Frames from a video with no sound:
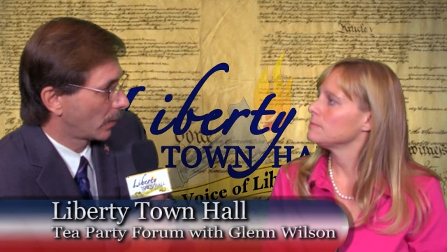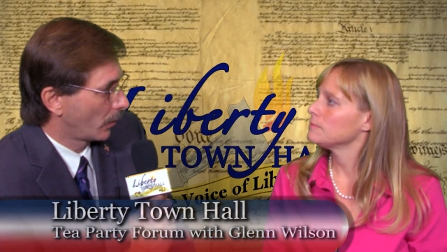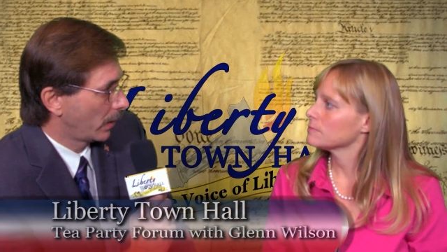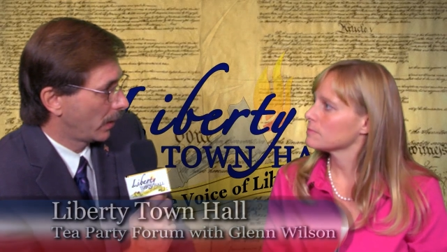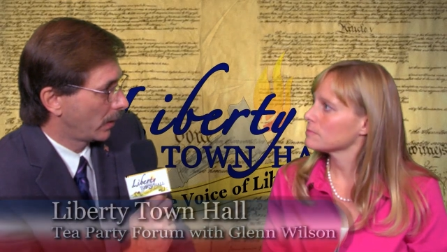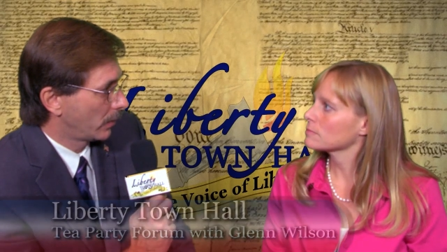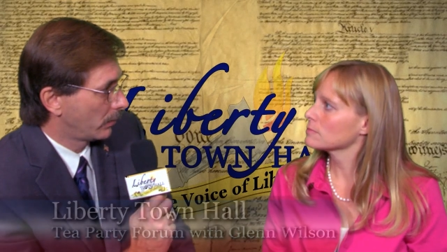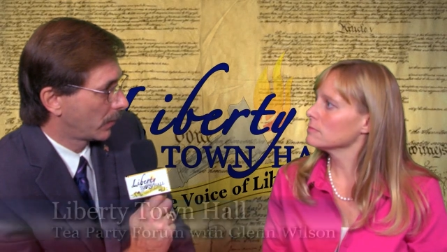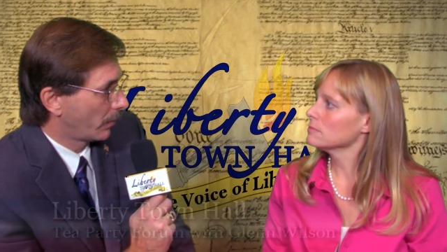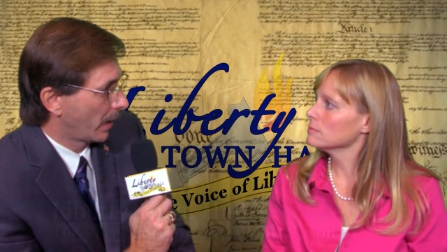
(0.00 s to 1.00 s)
Speaker 1: that we need to,
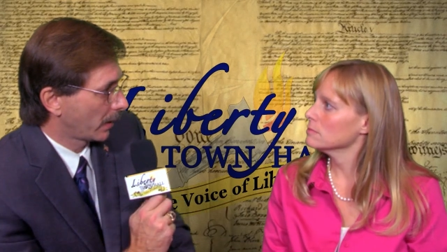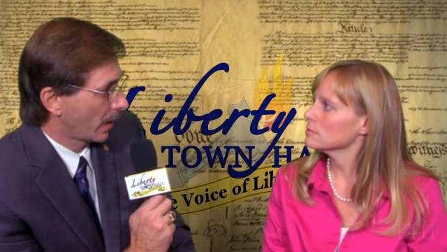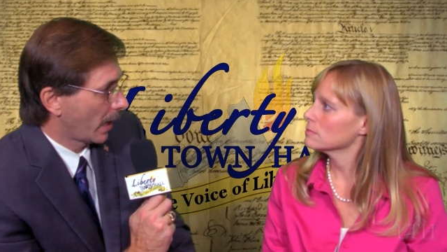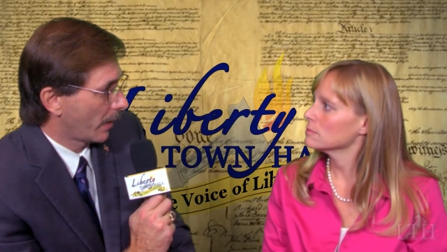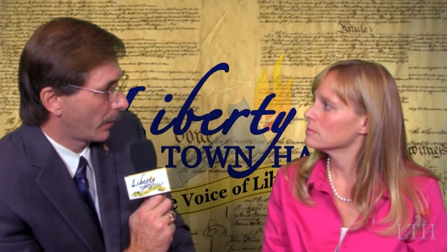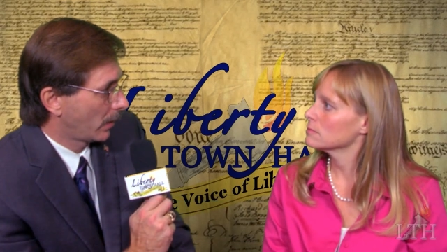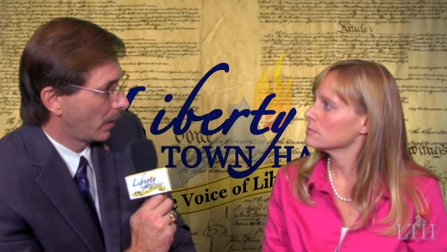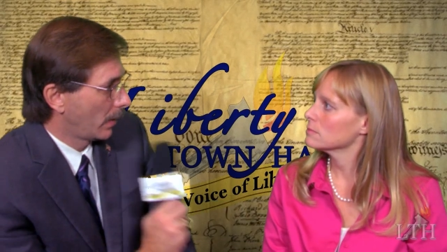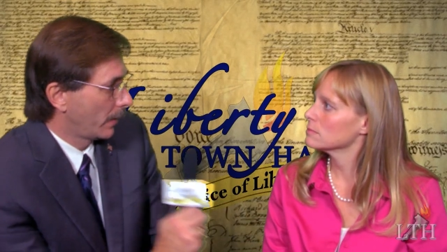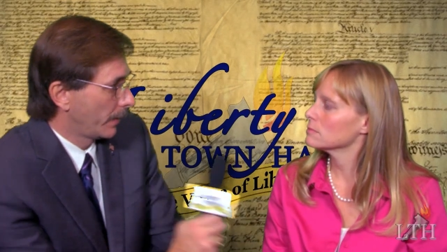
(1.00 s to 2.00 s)
to make that happen?
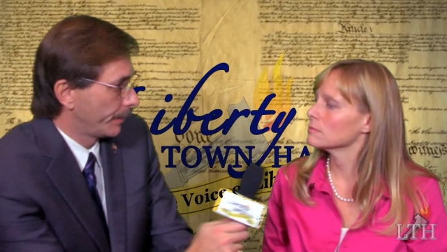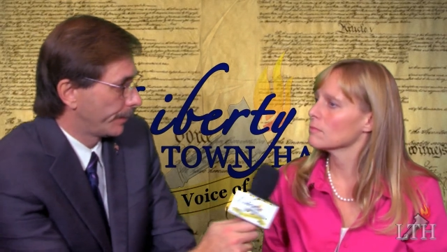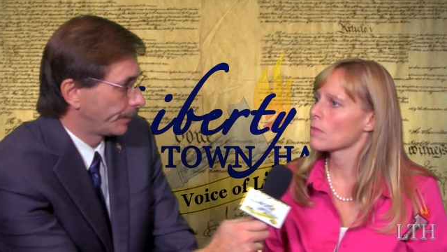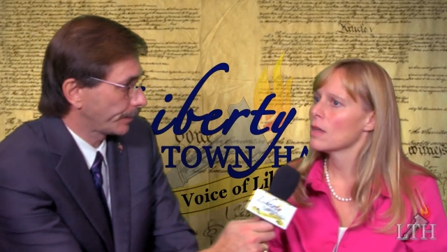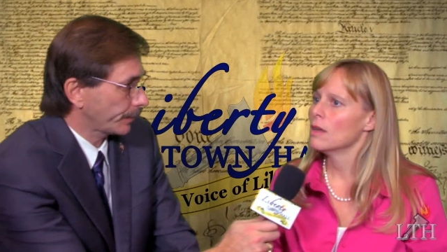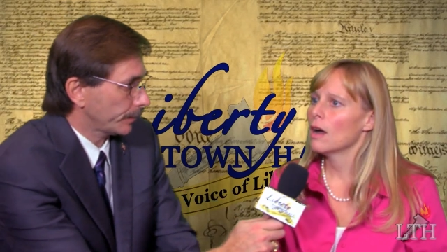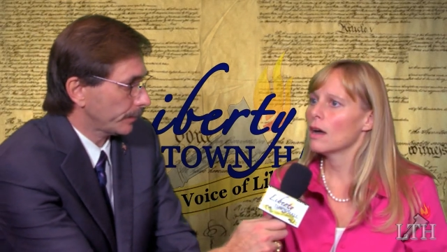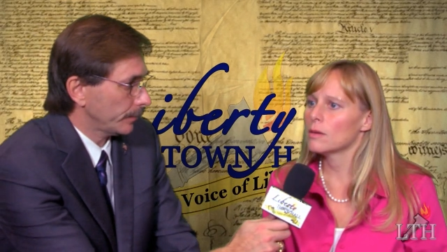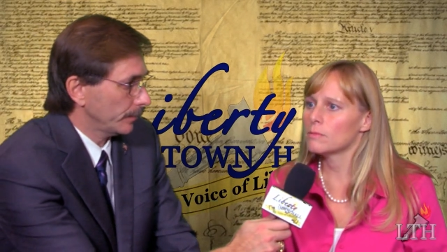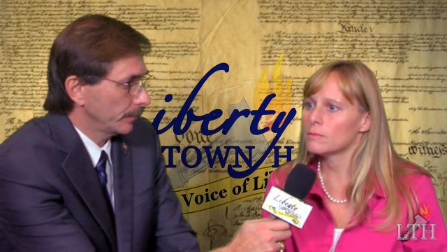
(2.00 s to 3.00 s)
Speaker 2: Mm-hmm.
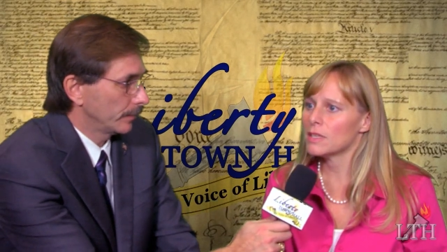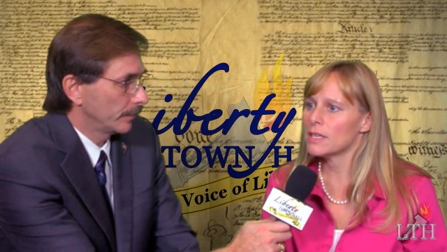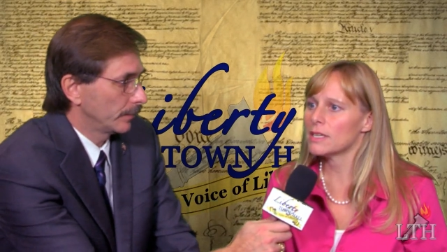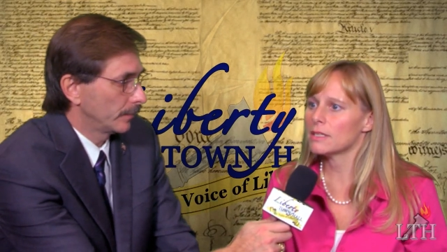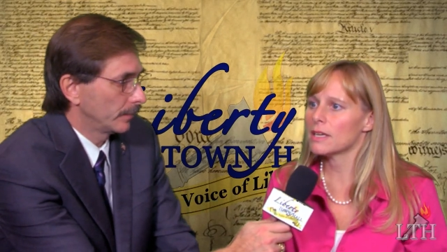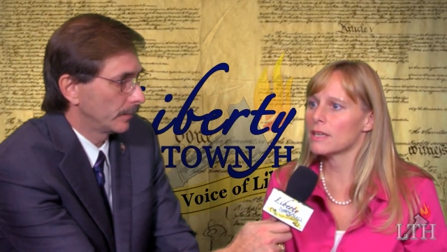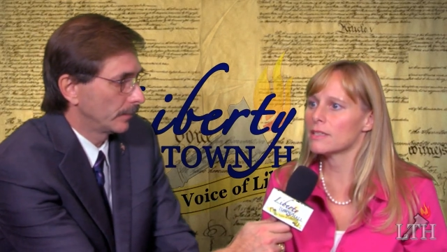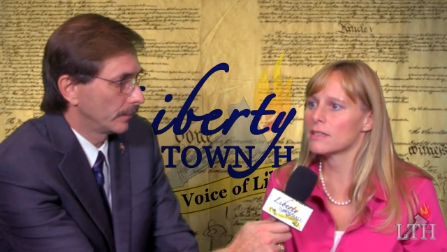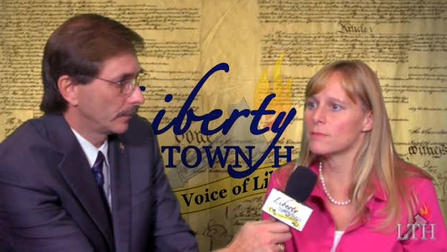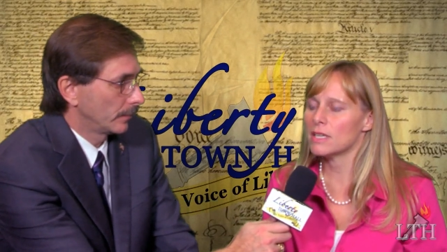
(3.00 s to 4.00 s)
Um, they can
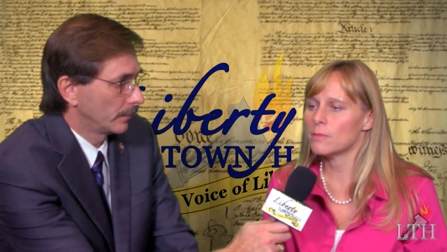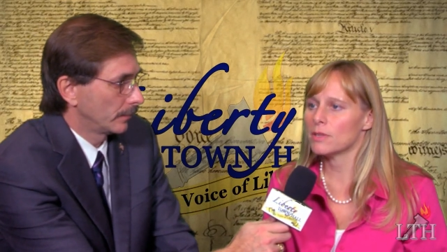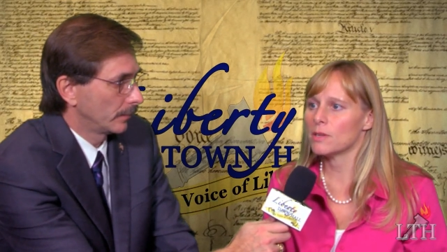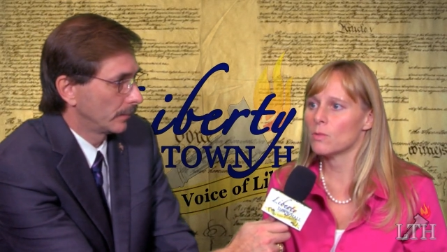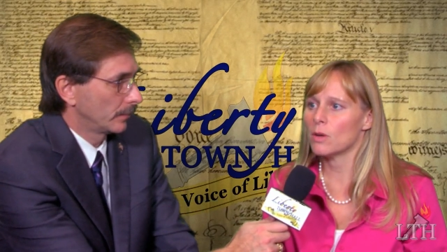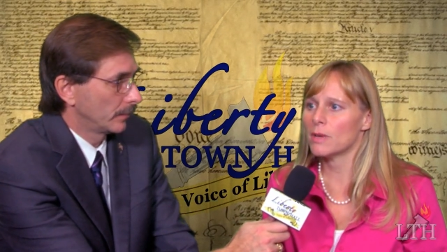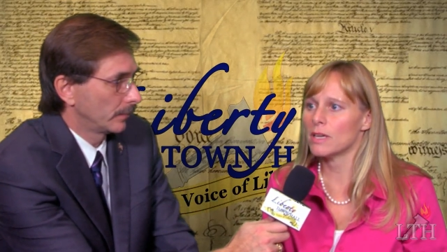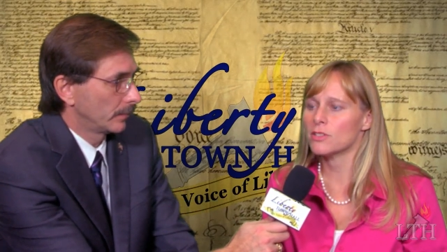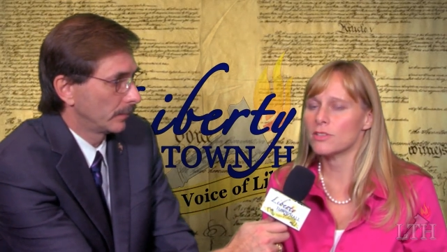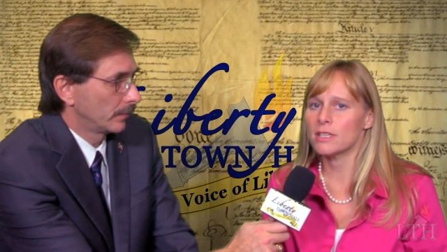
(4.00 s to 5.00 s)
contact me at
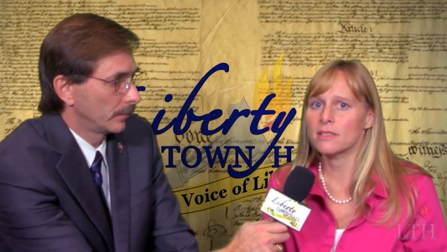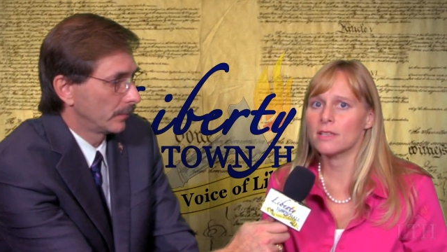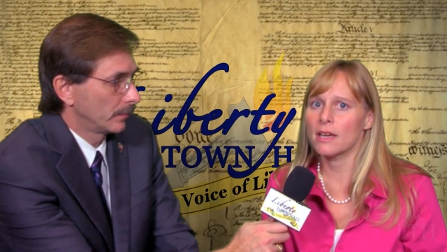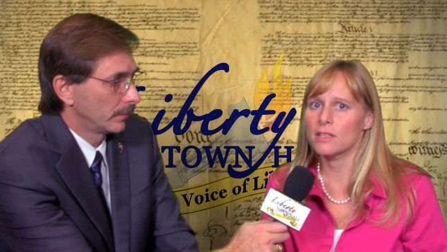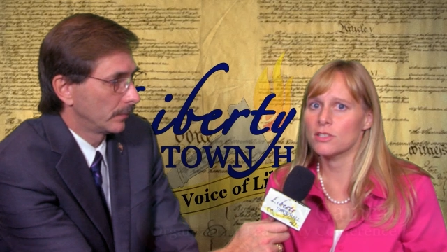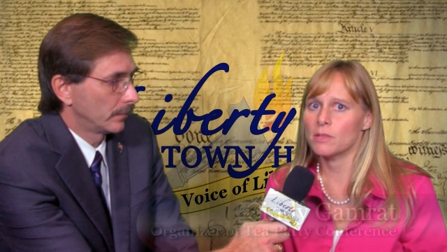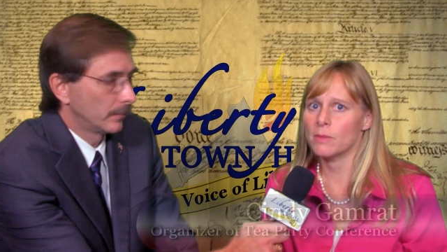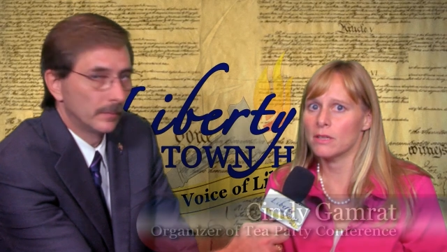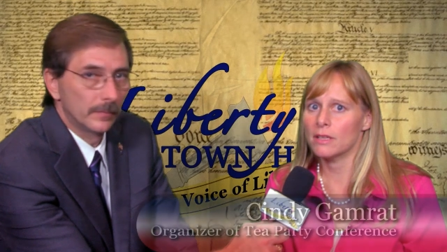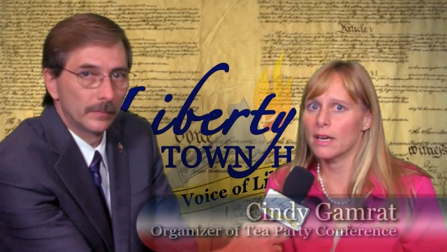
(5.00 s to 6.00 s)
plainwellpatriots at
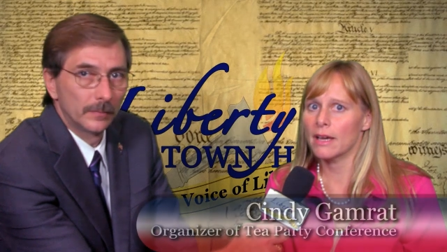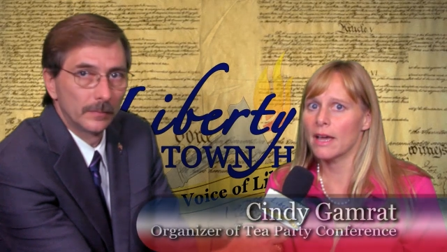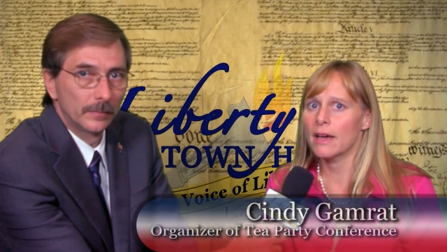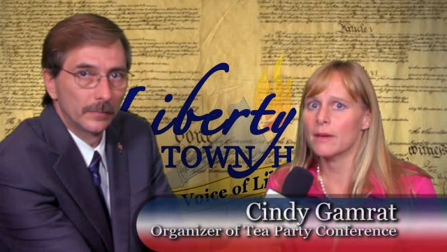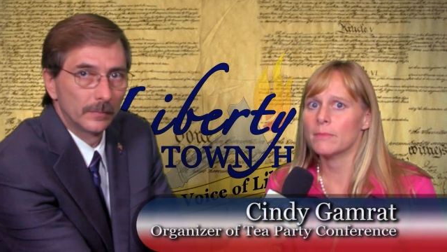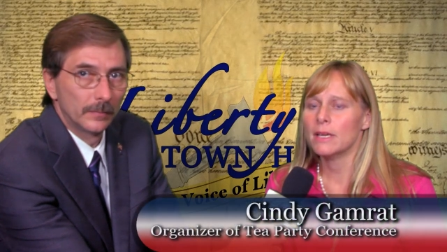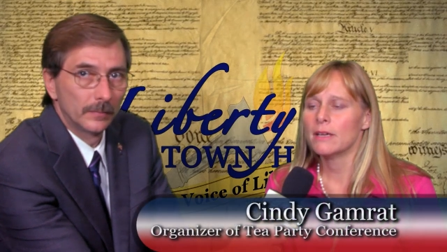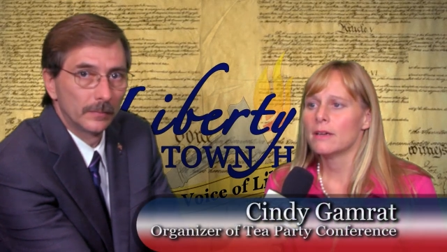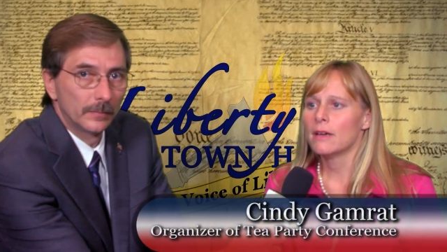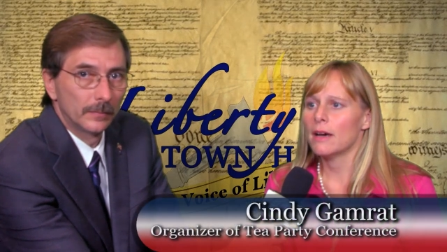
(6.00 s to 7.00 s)
gmail.com.
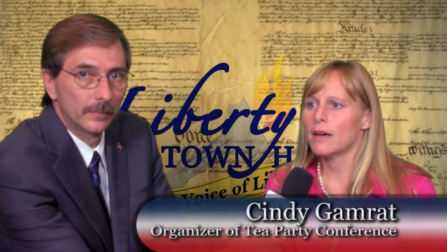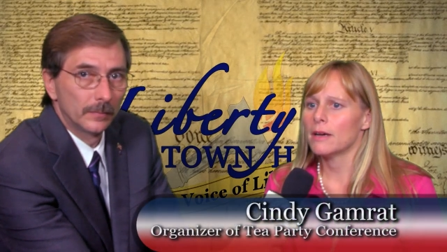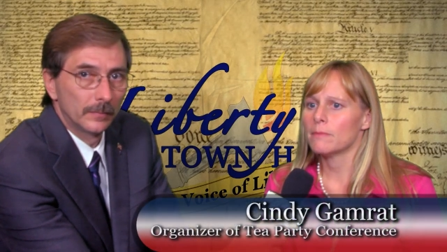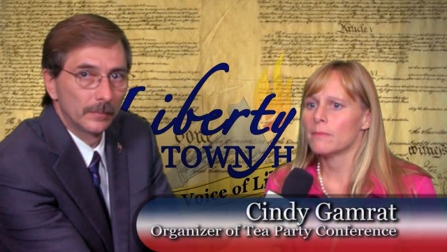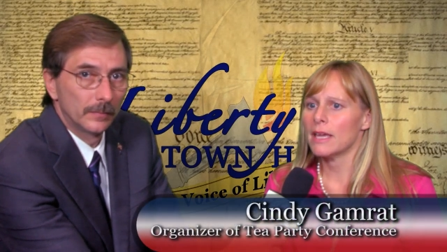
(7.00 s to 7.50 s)
Um,